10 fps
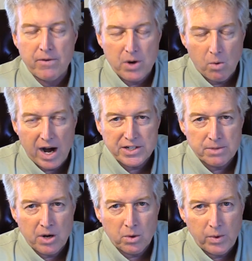If you watch
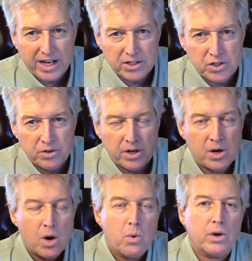him on Wicked
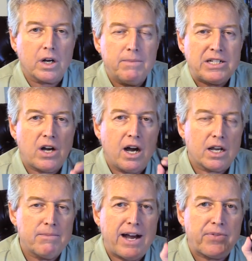Tuna, we're going to be
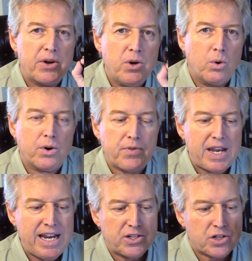talking about the
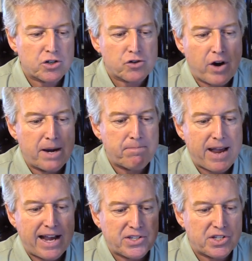Northeast Striped
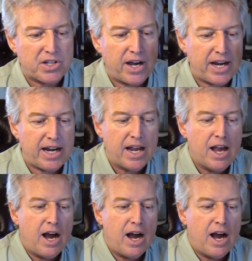Bass Study.